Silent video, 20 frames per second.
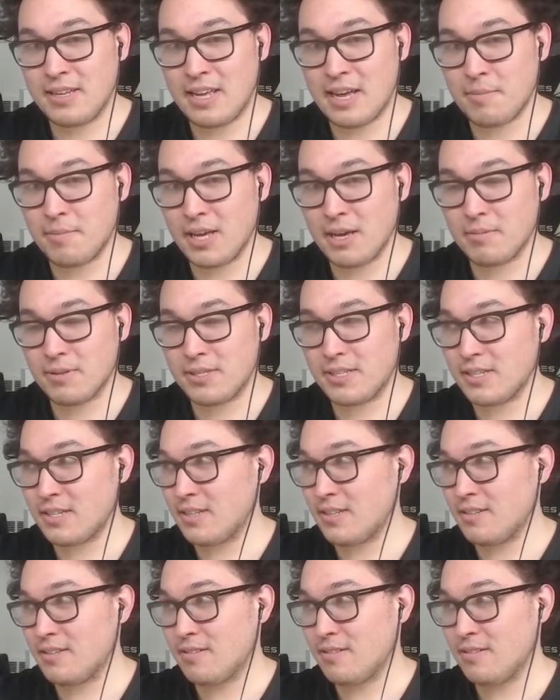yeah, being able
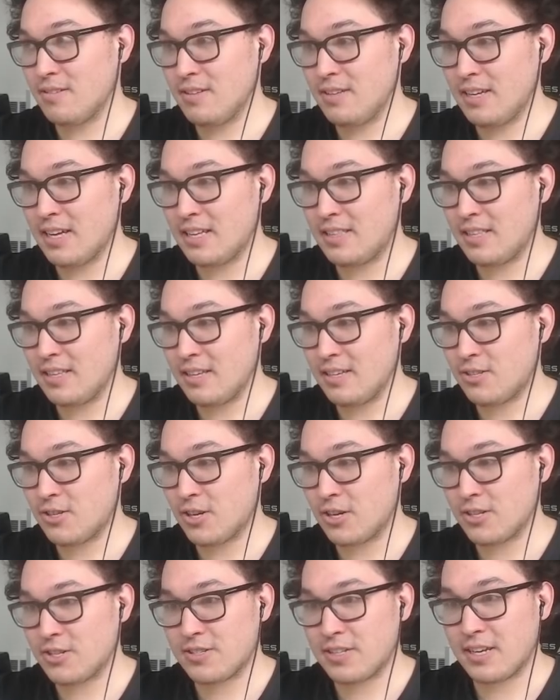to get the
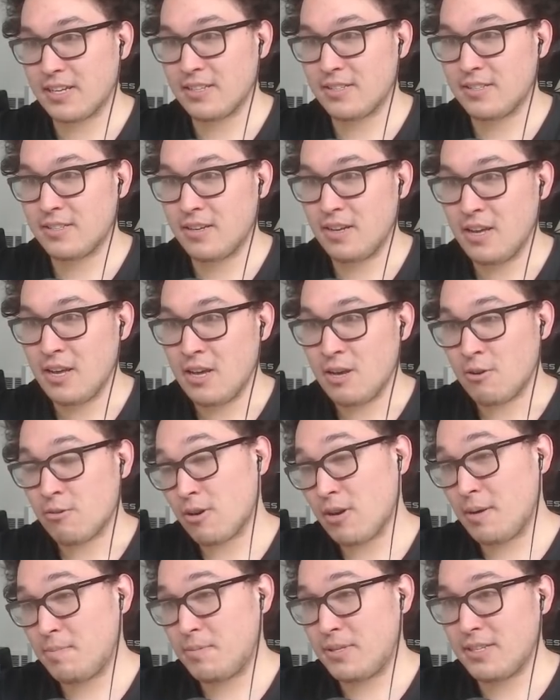Charger's nice.
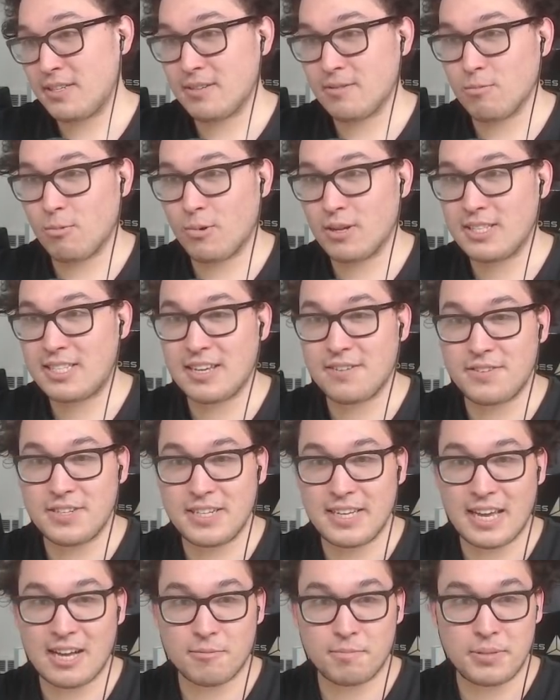We're up to
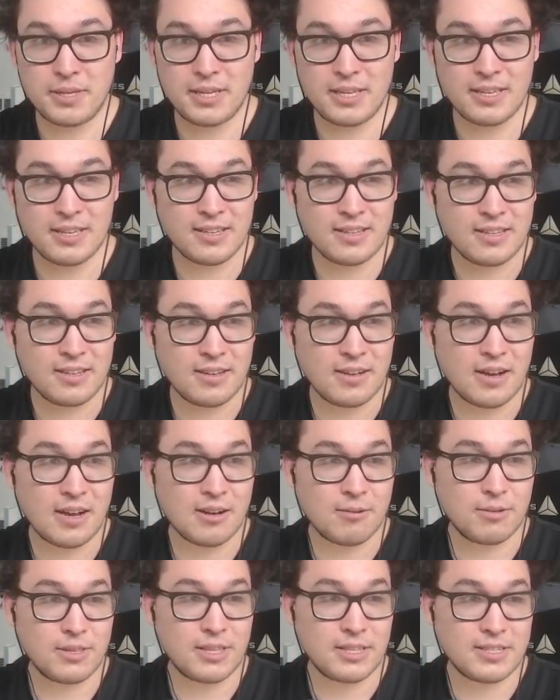170 LP
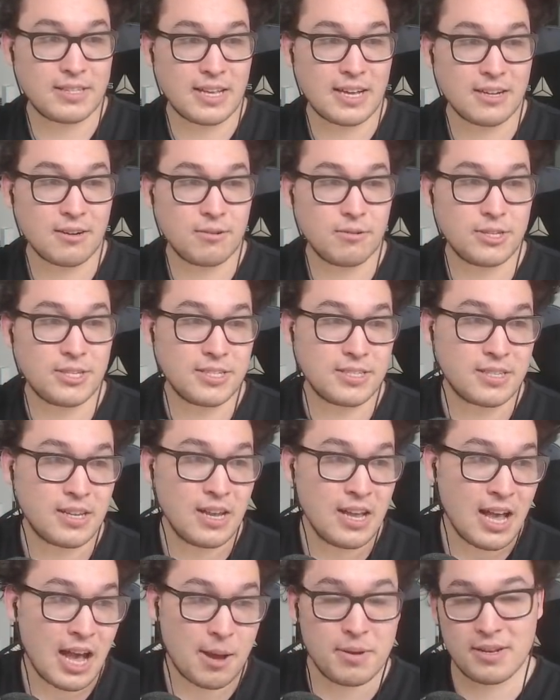with this deck, which is,
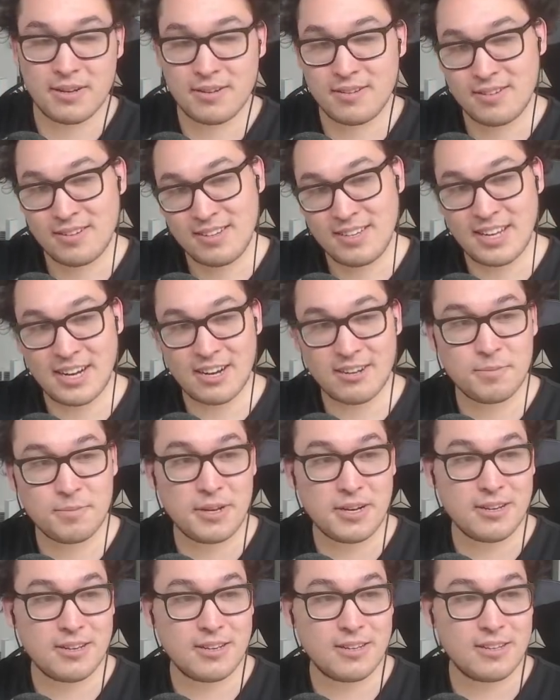I mean, you
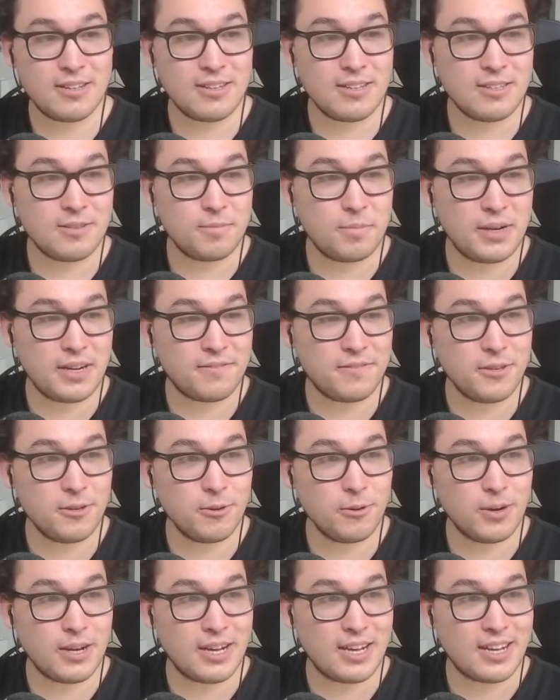been a
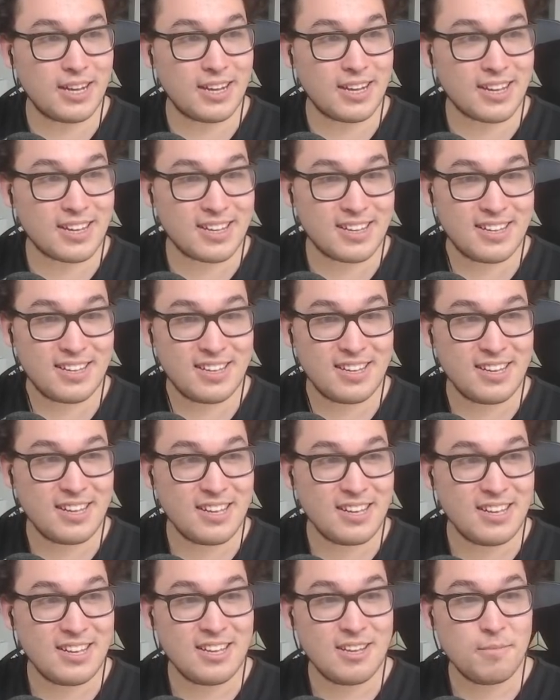few
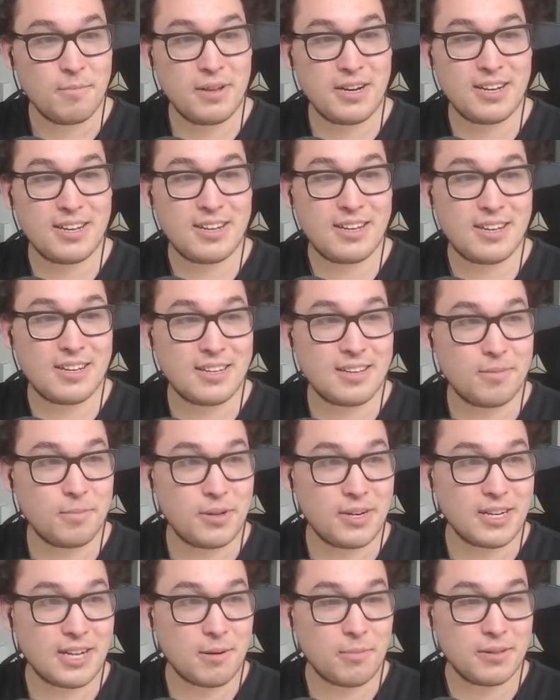
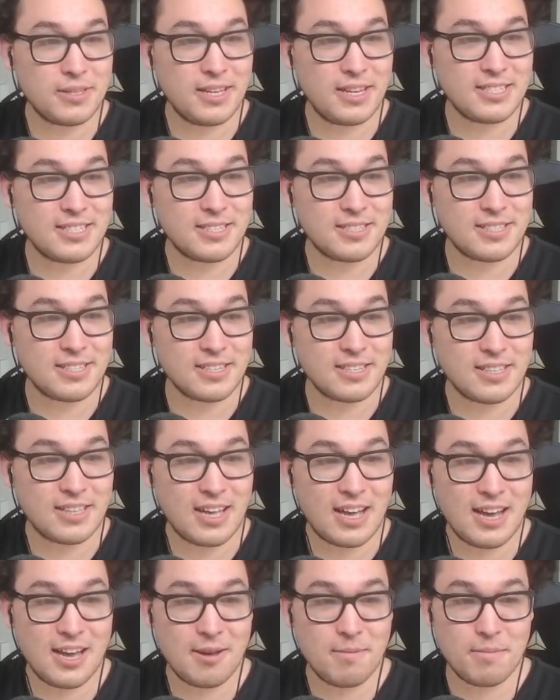been a couple days since the
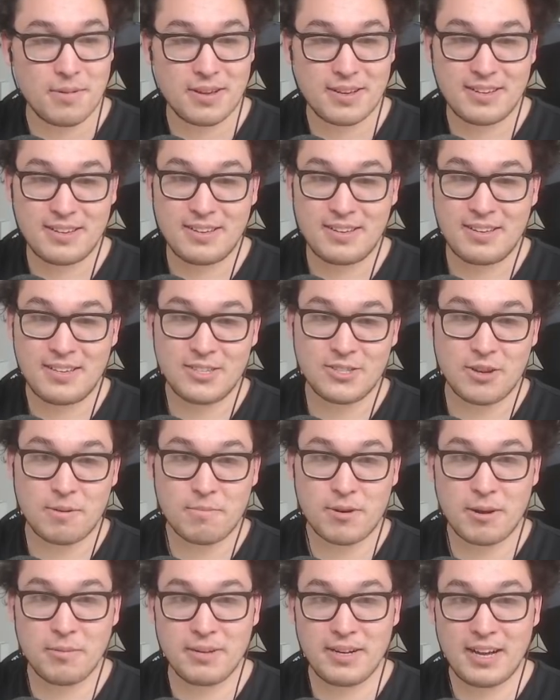climb, so I'm
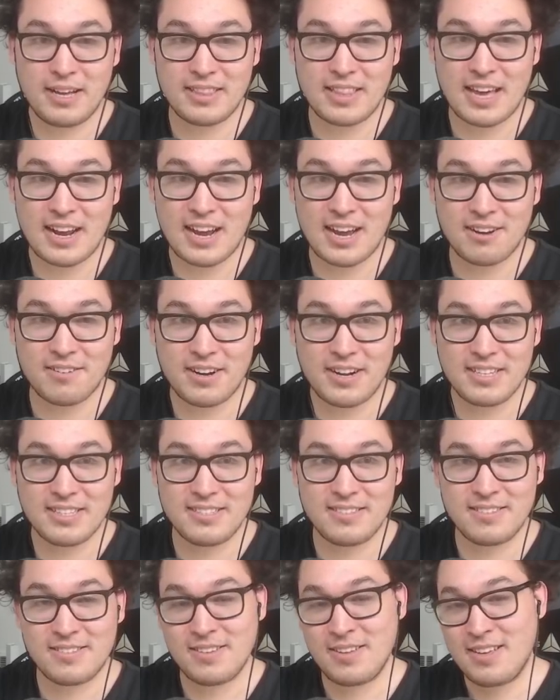probably not that high
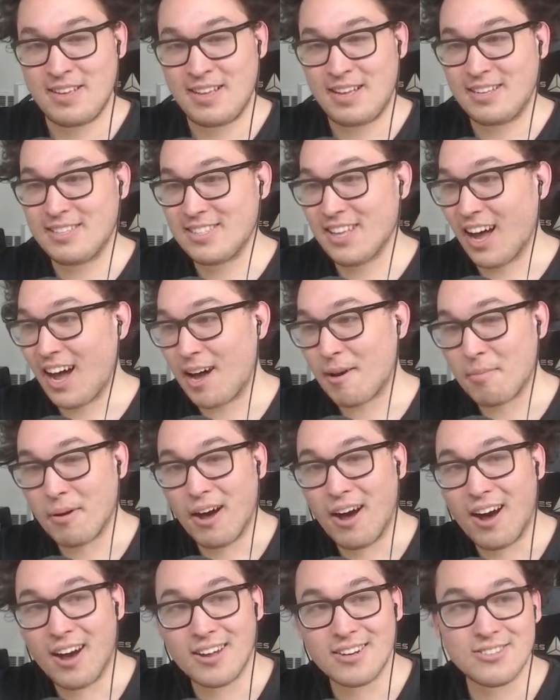ranked. Top
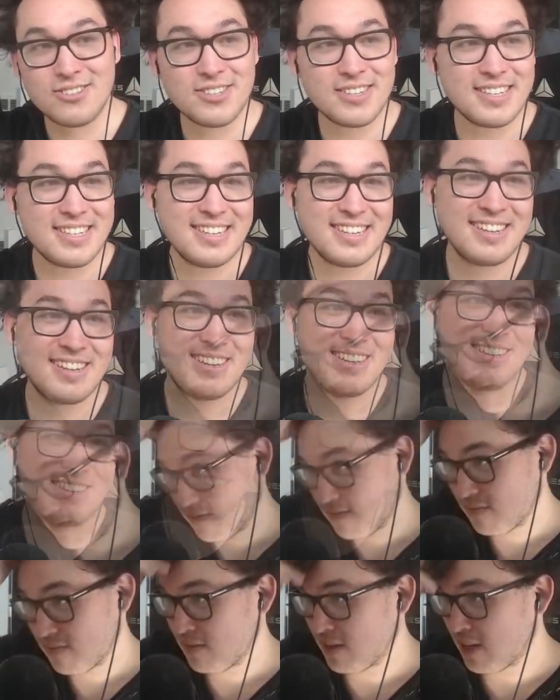100.
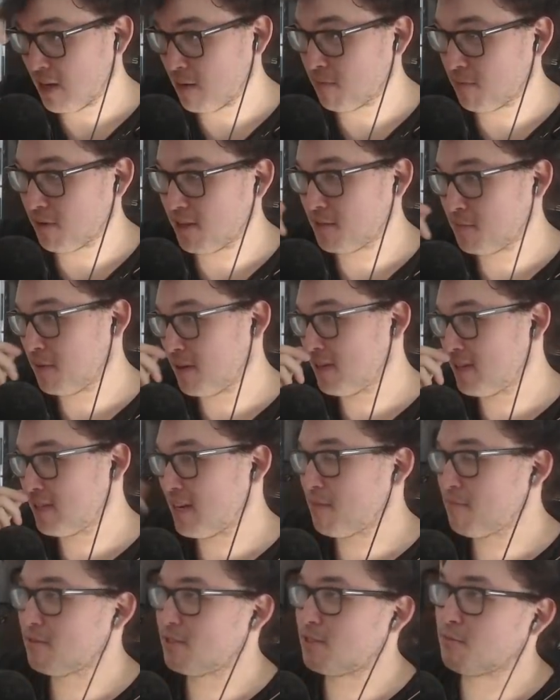Cut Brothers Bond.
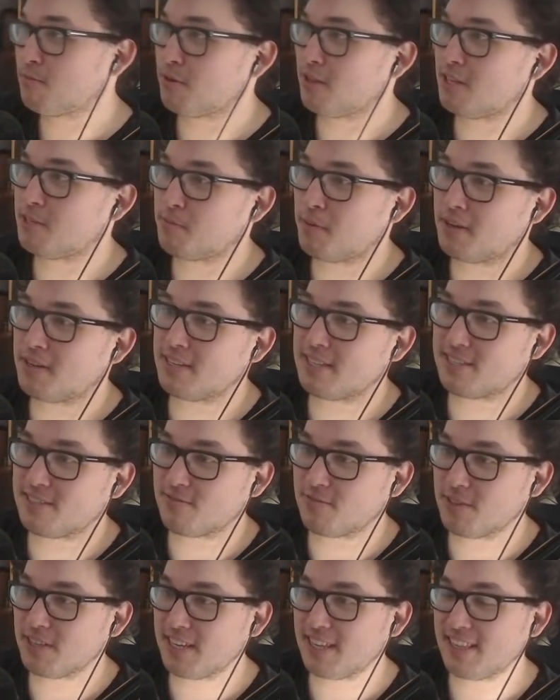So Brothers Bond isn't
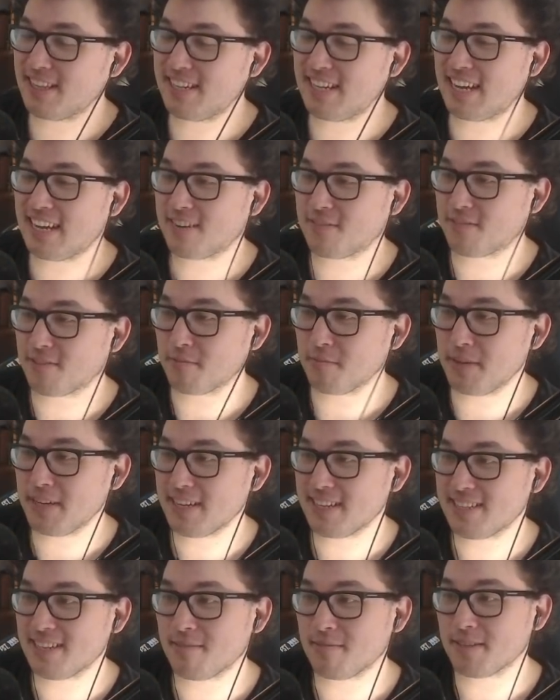really in the deck for being
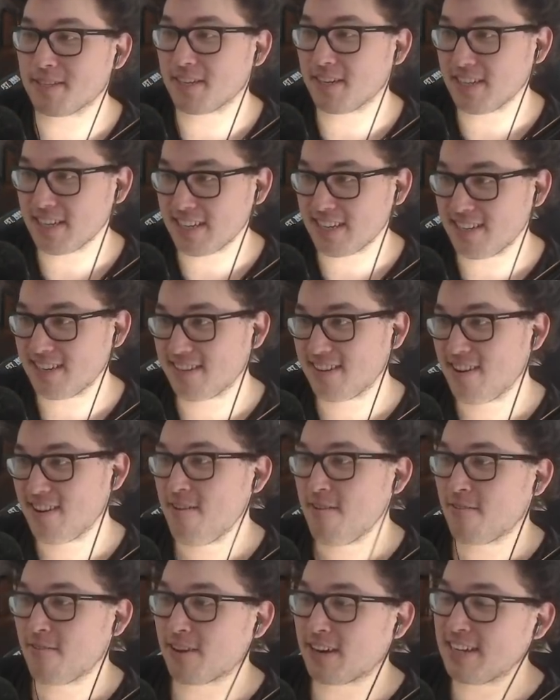a double target,
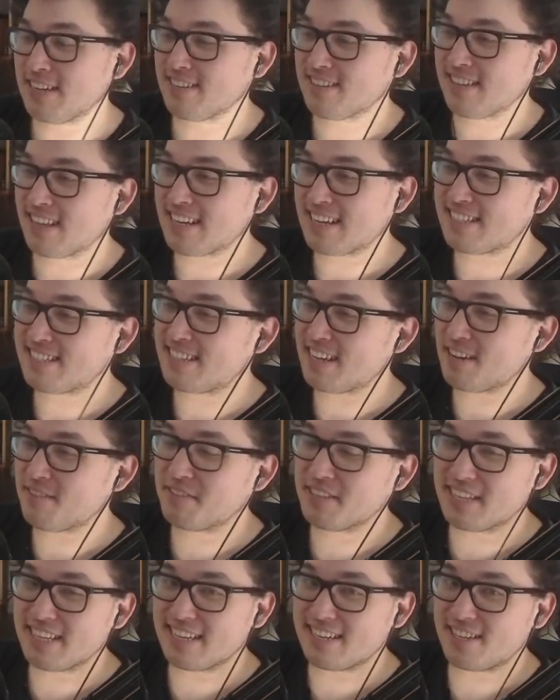right? Like, it's
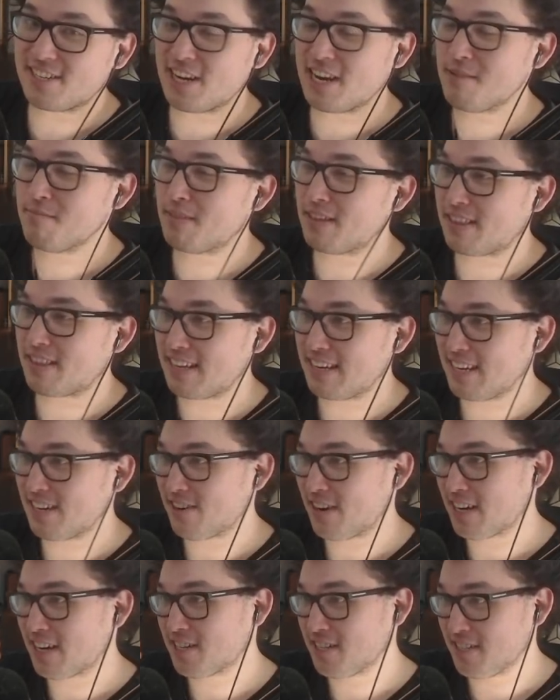definitely a shame that
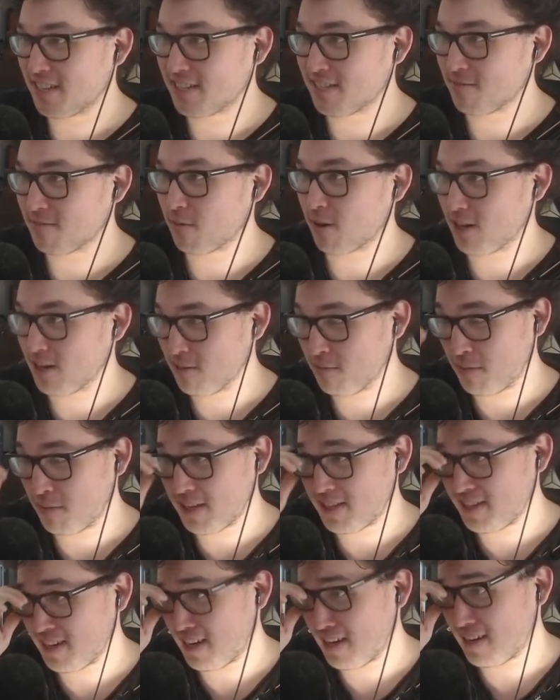interaction doesn't work, but
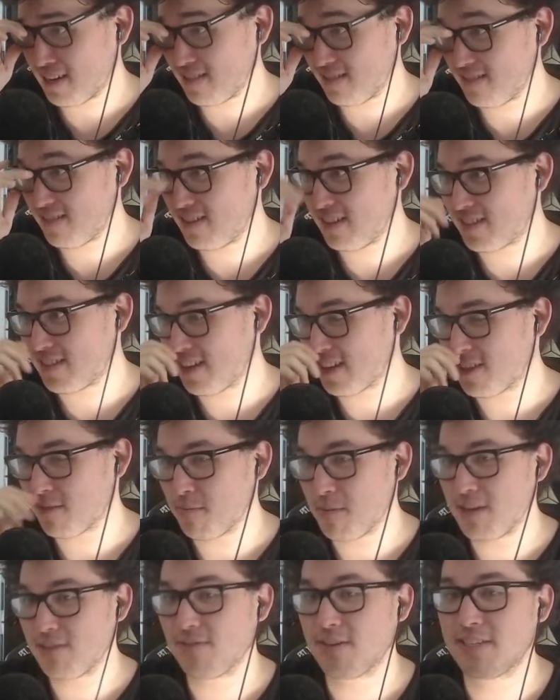it's not the
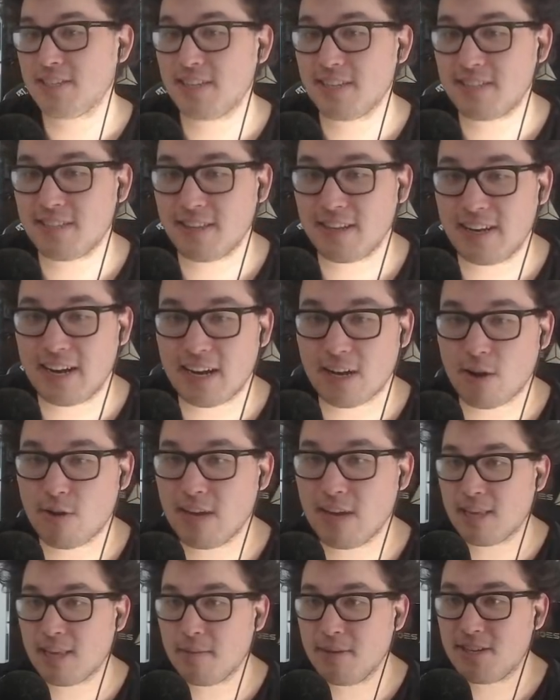main reason it's in the deck. Oh
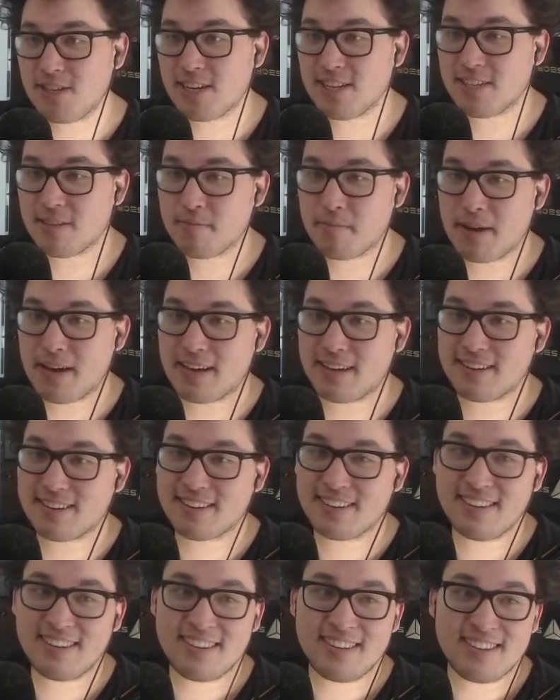me change the pet.
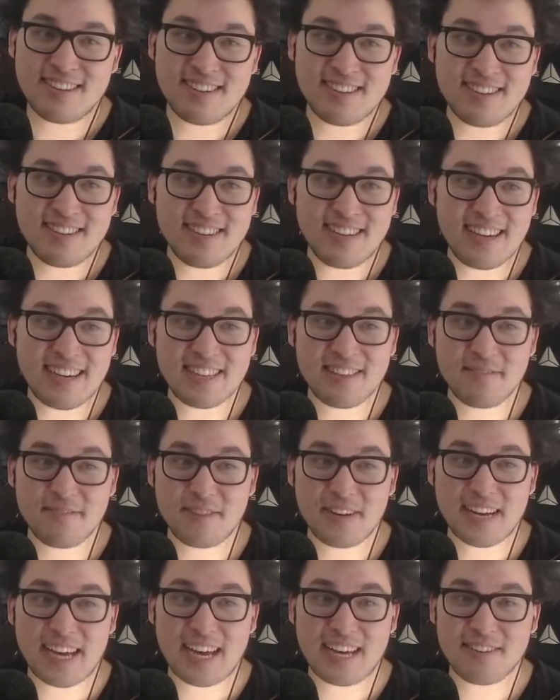Yeah, get the
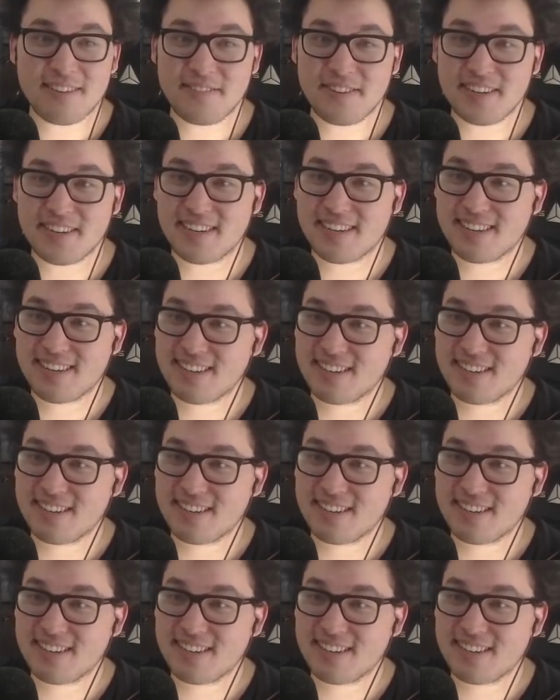fuck out of here.